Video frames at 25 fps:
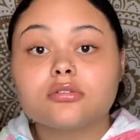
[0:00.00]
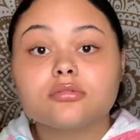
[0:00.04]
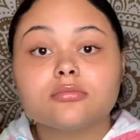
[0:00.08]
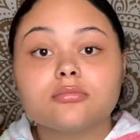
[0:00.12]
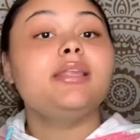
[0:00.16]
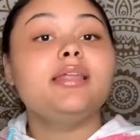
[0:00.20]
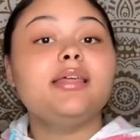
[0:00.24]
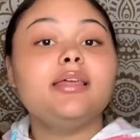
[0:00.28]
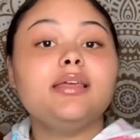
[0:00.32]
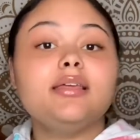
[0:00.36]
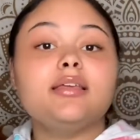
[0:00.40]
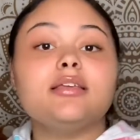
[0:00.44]

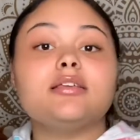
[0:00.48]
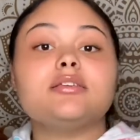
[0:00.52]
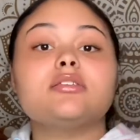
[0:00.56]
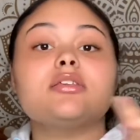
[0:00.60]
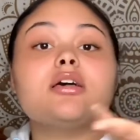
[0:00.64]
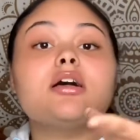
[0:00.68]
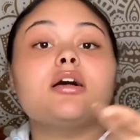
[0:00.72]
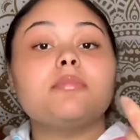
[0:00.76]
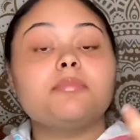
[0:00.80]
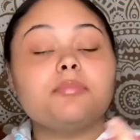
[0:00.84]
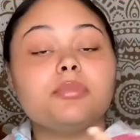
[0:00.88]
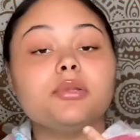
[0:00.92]
Please
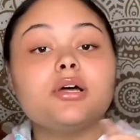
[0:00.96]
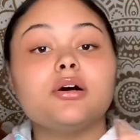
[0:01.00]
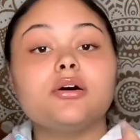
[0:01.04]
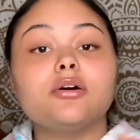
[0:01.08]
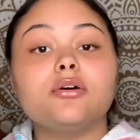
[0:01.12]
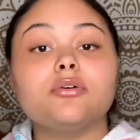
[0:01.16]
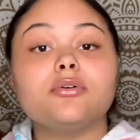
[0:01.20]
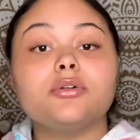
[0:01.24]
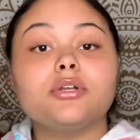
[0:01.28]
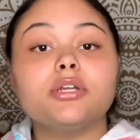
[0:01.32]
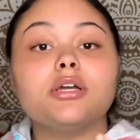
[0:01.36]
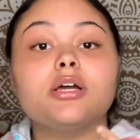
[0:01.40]

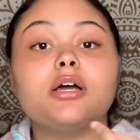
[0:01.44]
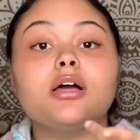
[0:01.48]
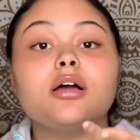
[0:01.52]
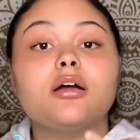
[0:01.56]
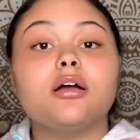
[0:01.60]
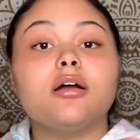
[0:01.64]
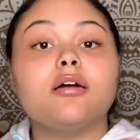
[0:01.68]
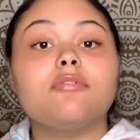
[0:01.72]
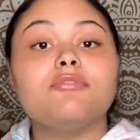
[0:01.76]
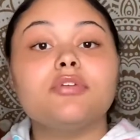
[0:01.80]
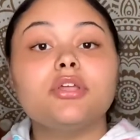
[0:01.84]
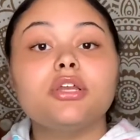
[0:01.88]
upload
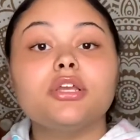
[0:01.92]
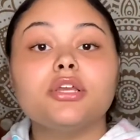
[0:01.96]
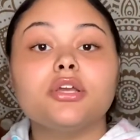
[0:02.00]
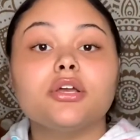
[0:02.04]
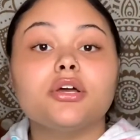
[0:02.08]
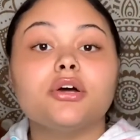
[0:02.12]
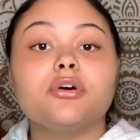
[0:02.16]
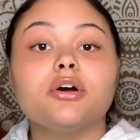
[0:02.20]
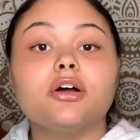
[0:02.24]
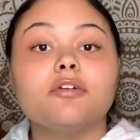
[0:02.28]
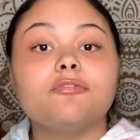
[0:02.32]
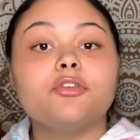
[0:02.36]
a
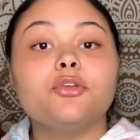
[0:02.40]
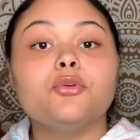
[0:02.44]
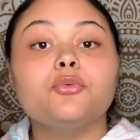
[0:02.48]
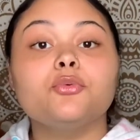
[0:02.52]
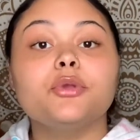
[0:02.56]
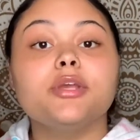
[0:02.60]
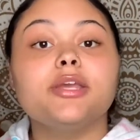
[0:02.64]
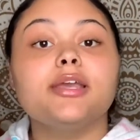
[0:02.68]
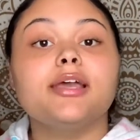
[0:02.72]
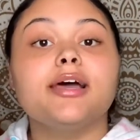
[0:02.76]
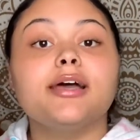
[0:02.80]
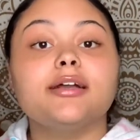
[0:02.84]
video of you
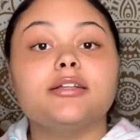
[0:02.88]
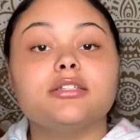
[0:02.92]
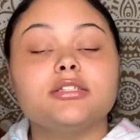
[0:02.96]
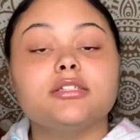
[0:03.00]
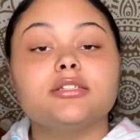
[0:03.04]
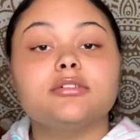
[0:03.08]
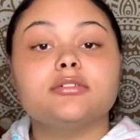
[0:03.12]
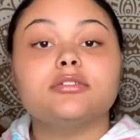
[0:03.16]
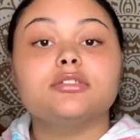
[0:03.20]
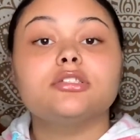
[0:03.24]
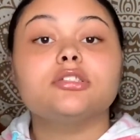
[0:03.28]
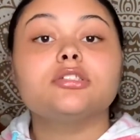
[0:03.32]

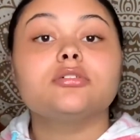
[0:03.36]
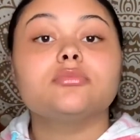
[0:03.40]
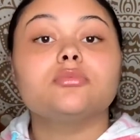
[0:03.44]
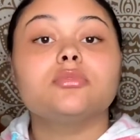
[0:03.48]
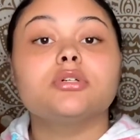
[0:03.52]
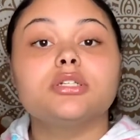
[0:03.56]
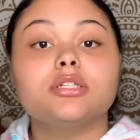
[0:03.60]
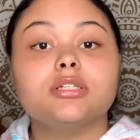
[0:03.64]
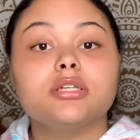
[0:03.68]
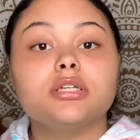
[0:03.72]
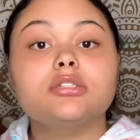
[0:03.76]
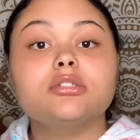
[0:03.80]
reacting to
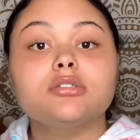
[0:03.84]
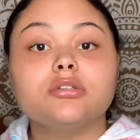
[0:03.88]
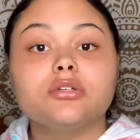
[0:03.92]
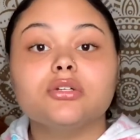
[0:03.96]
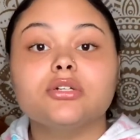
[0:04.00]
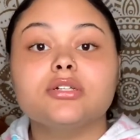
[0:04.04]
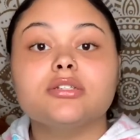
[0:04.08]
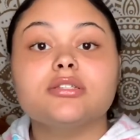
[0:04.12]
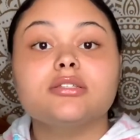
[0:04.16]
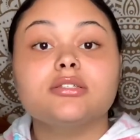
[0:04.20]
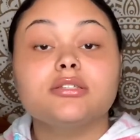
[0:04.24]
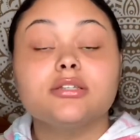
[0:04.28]
one of their
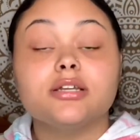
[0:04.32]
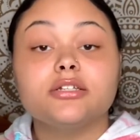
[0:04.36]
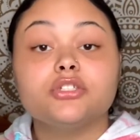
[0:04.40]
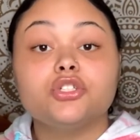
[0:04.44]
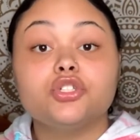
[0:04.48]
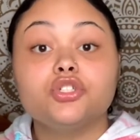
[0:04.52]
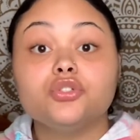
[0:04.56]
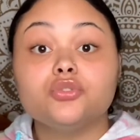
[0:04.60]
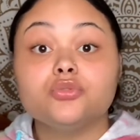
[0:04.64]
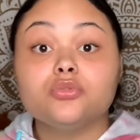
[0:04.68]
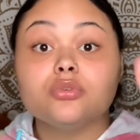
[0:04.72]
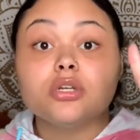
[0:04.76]
songs that
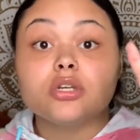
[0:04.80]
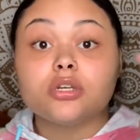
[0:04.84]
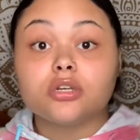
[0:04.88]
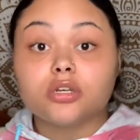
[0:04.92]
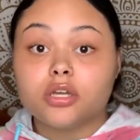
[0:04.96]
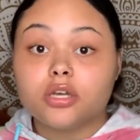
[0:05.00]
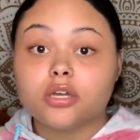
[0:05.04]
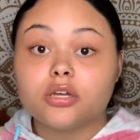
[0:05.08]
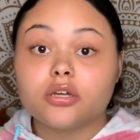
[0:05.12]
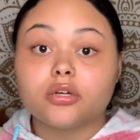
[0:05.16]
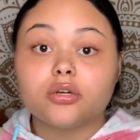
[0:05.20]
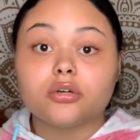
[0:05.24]
you
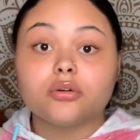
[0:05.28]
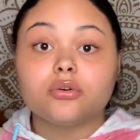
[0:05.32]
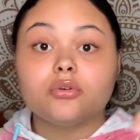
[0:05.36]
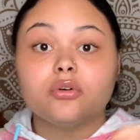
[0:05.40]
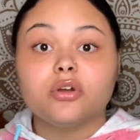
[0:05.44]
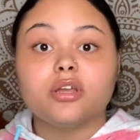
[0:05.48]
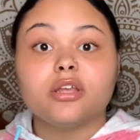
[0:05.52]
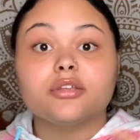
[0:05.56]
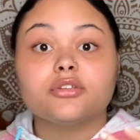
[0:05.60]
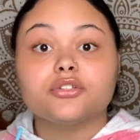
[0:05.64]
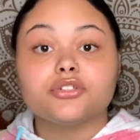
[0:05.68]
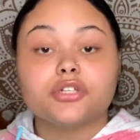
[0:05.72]
know
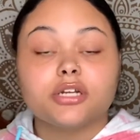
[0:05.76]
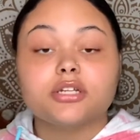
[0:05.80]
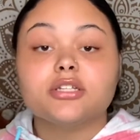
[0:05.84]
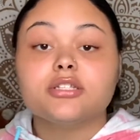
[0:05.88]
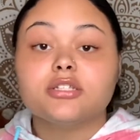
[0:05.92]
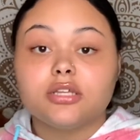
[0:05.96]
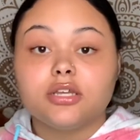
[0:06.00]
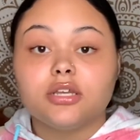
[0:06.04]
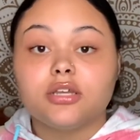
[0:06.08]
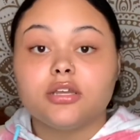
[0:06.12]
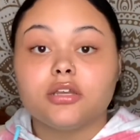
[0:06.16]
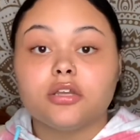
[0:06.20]
and try to
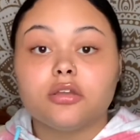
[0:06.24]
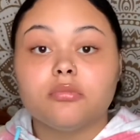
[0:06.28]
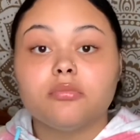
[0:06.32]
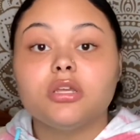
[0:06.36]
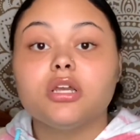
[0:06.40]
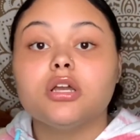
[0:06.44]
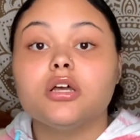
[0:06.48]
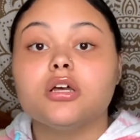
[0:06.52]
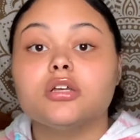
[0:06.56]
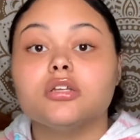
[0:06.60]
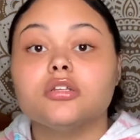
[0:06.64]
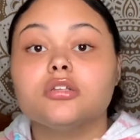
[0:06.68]
sing it,
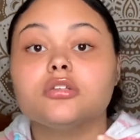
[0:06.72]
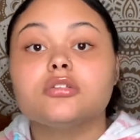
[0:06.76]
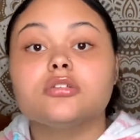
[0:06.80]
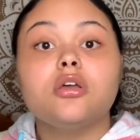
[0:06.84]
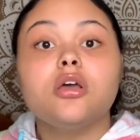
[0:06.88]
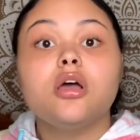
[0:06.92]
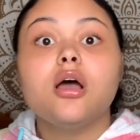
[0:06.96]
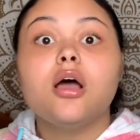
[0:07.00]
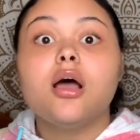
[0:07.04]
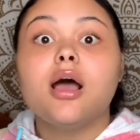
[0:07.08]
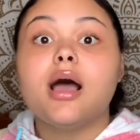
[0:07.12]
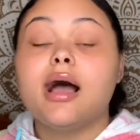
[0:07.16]
because
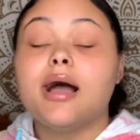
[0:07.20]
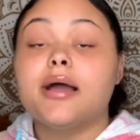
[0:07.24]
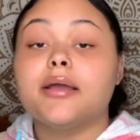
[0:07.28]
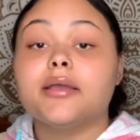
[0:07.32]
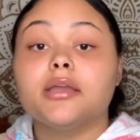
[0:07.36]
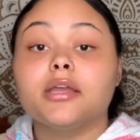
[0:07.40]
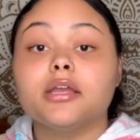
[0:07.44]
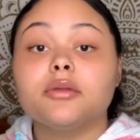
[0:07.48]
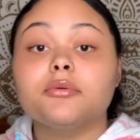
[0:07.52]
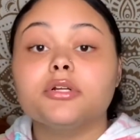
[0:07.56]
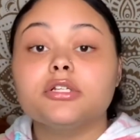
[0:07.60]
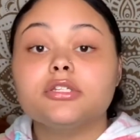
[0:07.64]
I
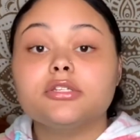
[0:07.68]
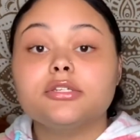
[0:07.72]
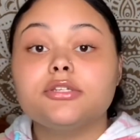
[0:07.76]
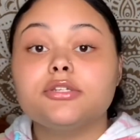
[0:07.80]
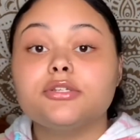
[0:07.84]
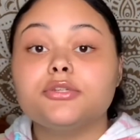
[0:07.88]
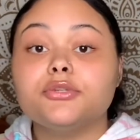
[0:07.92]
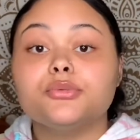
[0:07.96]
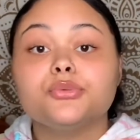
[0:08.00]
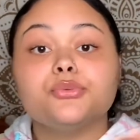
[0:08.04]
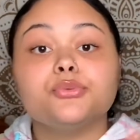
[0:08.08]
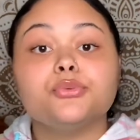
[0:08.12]

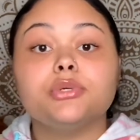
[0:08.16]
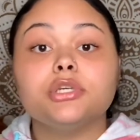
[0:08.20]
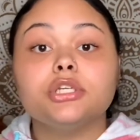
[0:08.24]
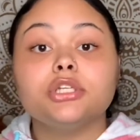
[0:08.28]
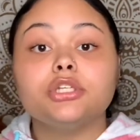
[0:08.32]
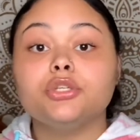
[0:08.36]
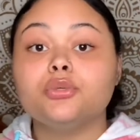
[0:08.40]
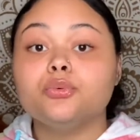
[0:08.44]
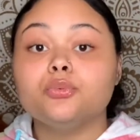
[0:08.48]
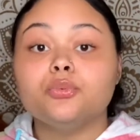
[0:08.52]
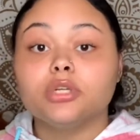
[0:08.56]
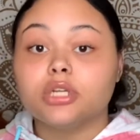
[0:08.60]
guarantee you,
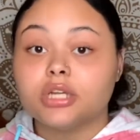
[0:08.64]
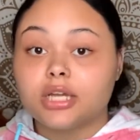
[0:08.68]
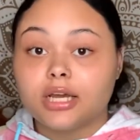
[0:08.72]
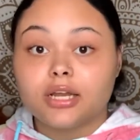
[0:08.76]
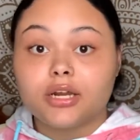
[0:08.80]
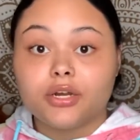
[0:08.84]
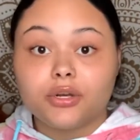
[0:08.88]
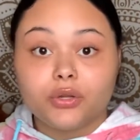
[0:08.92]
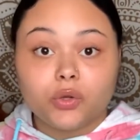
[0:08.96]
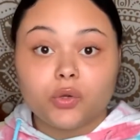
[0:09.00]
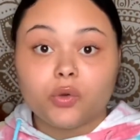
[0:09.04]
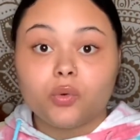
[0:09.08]
you would not
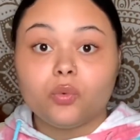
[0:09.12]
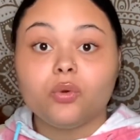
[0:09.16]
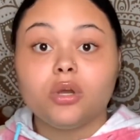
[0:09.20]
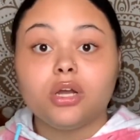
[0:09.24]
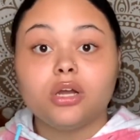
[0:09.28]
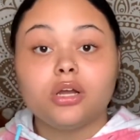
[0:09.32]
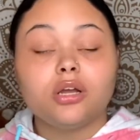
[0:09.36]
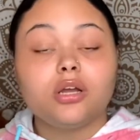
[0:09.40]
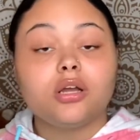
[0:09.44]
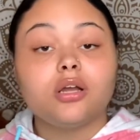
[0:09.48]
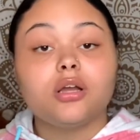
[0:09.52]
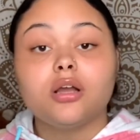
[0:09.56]
know
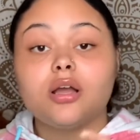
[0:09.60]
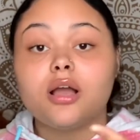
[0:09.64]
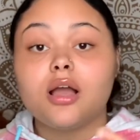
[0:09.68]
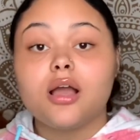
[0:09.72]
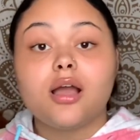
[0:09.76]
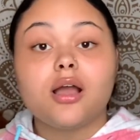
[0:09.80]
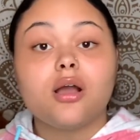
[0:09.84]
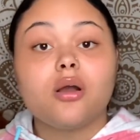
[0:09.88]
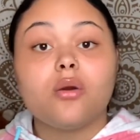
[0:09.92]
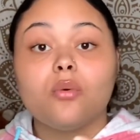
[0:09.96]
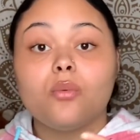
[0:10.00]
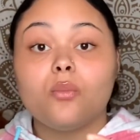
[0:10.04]

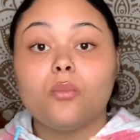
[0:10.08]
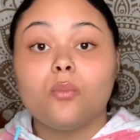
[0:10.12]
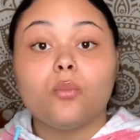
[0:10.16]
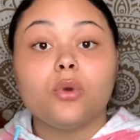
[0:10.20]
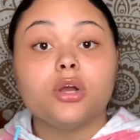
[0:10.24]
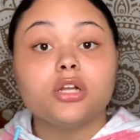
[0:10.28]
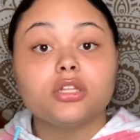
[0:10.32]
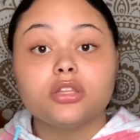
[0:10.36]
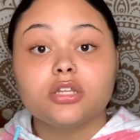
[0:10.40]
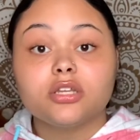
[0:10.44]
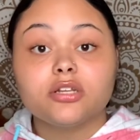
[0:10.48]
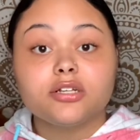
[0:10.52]

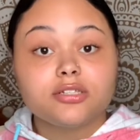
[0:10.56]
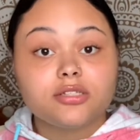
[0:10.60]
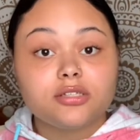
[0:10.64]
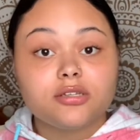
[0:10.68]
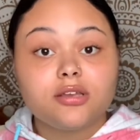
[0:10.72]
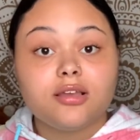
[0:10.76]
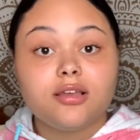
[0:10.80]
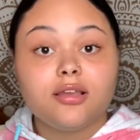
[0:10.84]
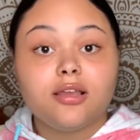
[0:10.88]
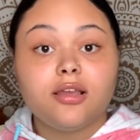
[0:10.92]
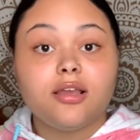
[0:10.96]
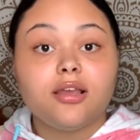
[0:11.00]
what they're
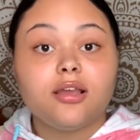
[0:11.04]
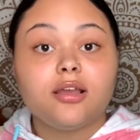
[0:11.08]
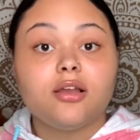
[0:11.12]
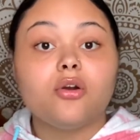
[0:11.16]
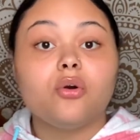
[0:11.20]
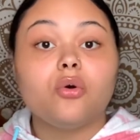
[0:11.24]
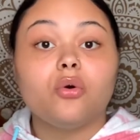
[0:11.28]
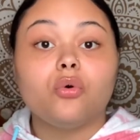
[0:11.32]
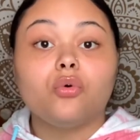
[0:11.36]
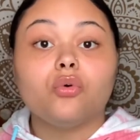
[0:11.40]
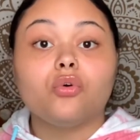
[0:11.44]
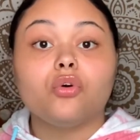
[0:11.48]
saying
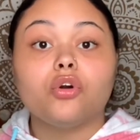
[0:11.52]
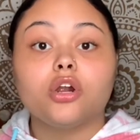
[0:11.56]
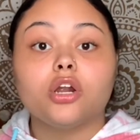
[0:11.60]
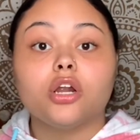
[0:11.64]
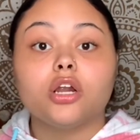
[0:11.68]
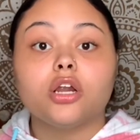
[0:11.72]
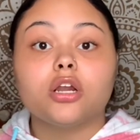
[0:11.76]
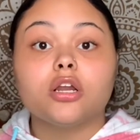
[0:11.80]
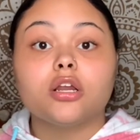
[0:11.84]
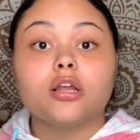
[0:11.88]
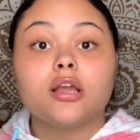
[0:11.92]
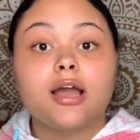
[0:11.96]
or
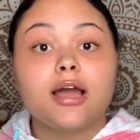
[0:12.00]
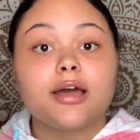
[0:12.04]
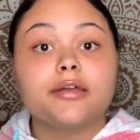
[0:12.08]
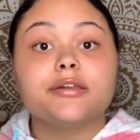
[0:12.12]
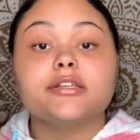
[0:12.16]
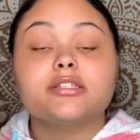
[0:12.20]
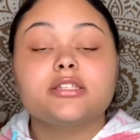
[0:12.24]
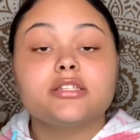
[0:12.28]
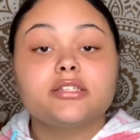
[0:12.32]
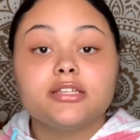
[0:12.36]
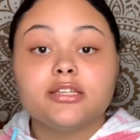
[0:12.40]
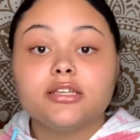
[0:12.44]
how to
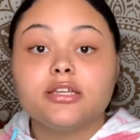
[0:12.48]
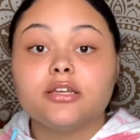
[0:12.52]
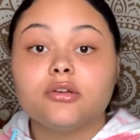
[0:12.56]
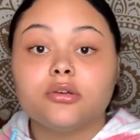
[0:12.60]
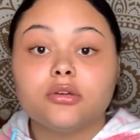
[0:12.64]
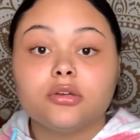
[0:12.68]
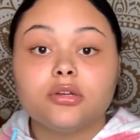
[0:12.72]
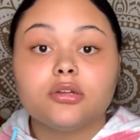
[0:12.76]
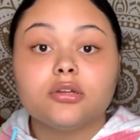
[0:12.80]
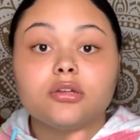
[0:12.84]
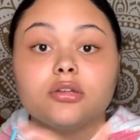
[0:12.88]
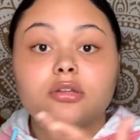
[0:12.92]

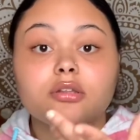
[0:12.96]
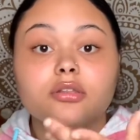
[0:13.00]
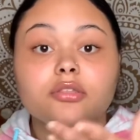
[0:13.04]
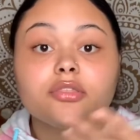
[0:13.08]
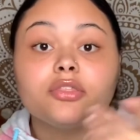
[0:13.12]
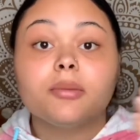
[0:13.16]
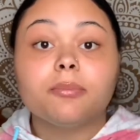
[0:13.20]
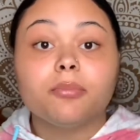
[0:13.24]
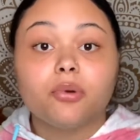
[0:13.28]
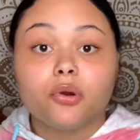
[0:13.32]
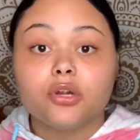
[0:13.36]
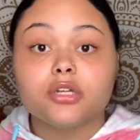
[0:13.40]
sing
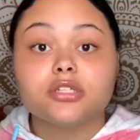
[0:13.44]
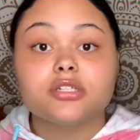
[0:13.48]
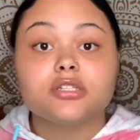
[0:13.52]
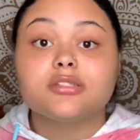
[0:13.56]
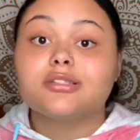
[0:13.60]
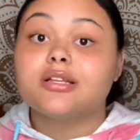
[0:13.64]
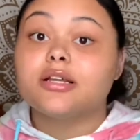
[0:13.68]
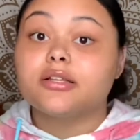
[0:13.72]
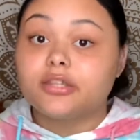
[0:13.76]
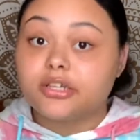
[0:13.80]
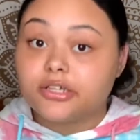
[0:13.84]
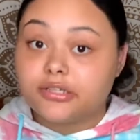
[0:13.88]
the parts
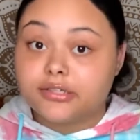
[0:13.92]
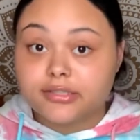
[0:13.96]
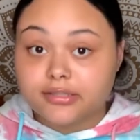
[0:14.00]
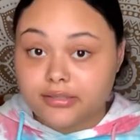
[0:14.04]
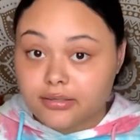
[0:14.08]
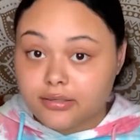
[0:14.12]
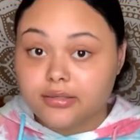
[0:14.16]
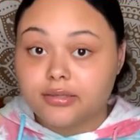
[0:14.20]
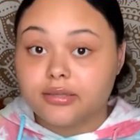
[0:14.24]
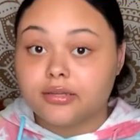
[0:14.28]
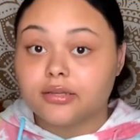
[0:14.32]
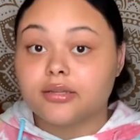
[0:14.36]
that they're
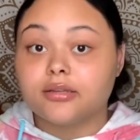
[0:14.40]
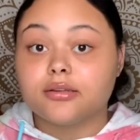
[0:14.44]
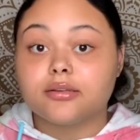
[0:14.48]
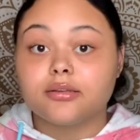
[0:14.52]
singing.